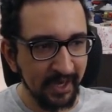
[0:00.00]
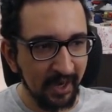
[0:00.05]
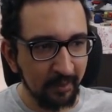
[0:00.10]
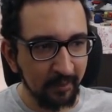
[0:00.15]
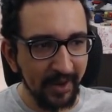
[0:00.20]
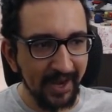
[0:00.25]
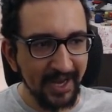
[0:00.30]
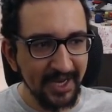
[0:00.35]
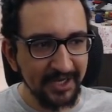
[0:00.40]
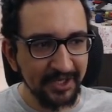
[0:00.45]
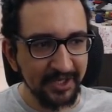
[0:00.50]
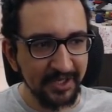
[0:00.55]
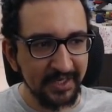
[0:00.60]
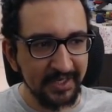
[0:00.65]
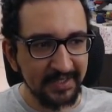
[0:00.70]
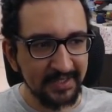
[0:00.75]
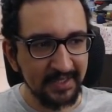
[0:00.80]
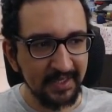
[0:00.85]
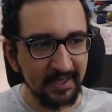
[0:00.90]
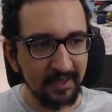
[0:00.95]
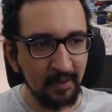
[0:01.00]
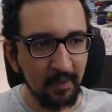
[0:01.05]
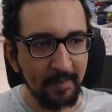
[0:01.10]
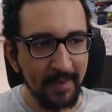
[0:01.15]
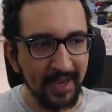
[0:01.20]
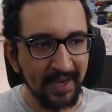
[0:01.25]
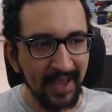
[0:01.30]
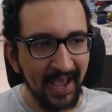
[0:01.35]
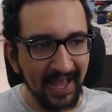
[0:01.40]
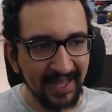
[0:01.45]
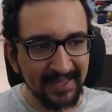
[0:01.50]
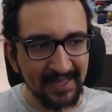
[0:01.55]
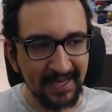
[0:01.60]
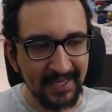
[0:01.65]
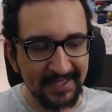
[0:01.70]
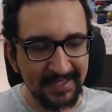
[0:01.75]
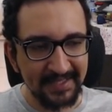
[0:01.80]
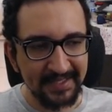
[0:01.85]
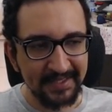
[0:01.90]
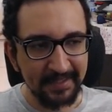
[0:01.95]
Arrange is the command.
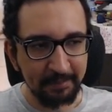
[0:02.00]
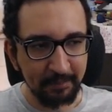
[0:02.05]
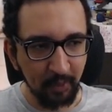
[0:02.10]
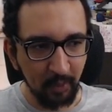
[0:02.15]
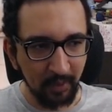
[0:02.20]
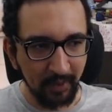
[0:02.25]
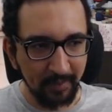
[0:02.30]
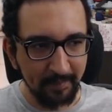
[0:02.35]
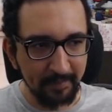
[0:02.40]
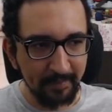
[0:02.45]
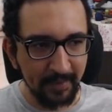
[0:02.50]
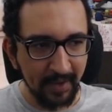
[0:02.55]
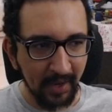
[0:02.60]
Atlas is the program.